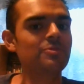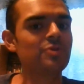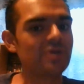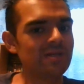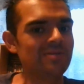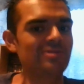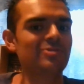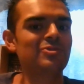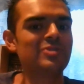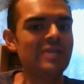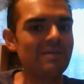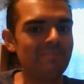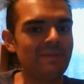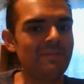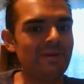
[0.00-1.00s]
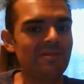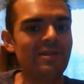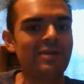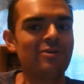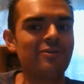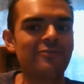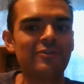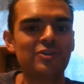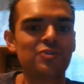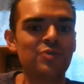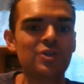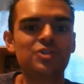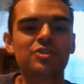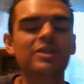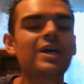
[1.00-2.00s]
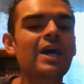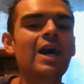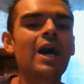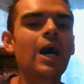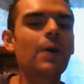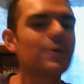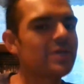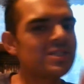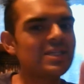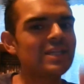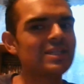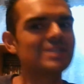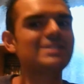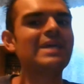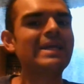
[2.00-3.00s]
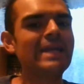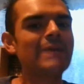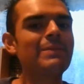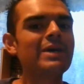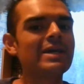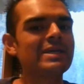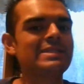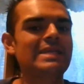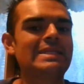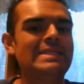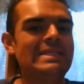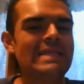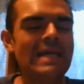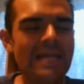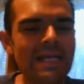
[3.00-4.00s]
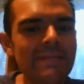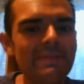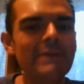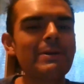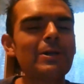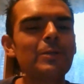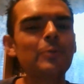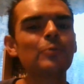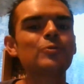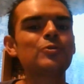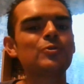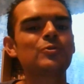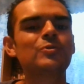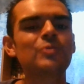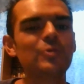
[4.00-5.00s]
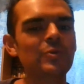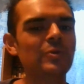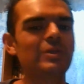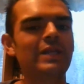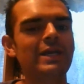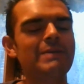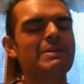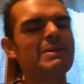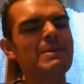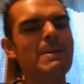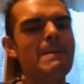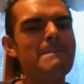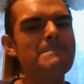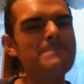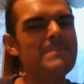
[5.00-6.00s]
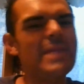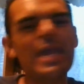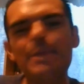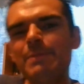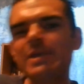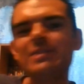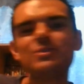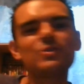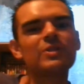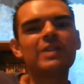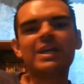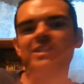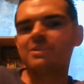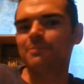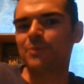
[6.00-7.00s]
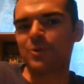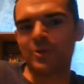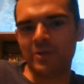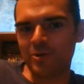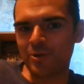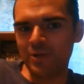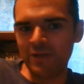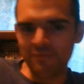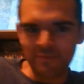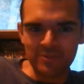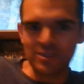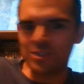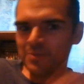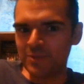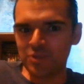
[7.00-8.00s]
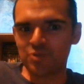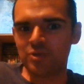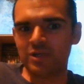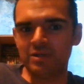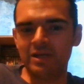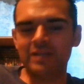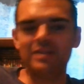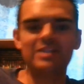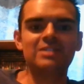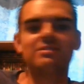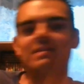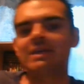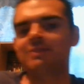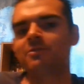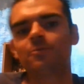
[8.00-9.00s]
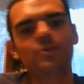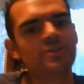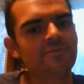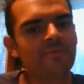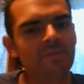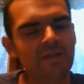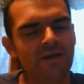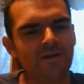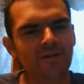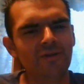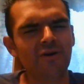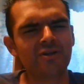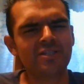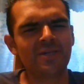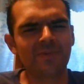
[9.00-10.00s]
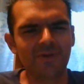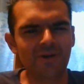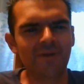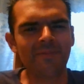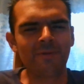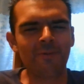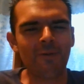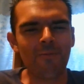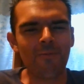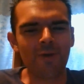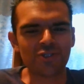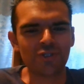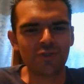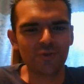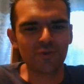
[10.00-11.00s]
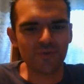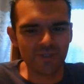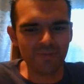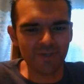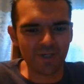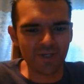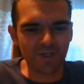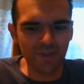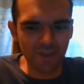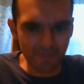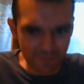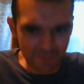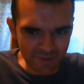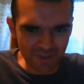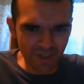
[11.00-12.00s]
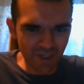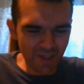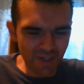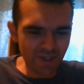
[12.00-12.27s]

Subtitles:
you can understand maybe, like, her frustration. I want to say this dynamic is a tiny bit close to, like, maybe to the likes of Bert and Ernie from Sesame Street. At least, like, the ones from, like, a long time ago. I've been rewatching those clips